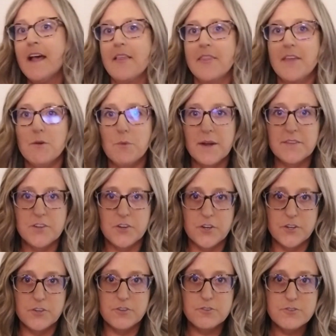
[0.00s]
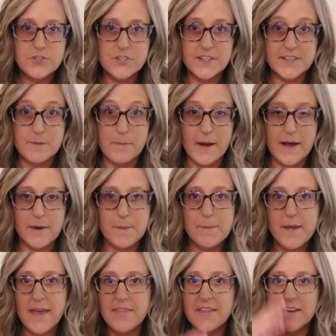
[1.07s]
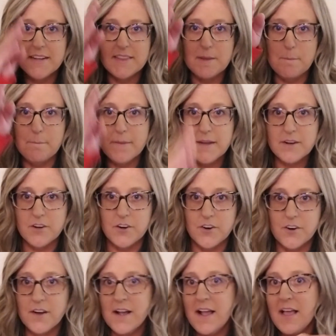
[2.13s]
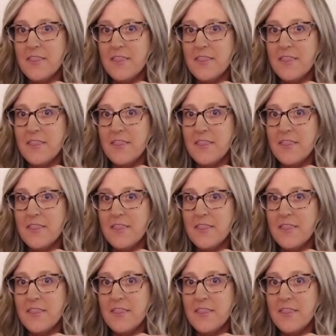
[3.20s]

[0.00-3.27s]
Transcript: they write their conclusion at the bottom, and then in the middle,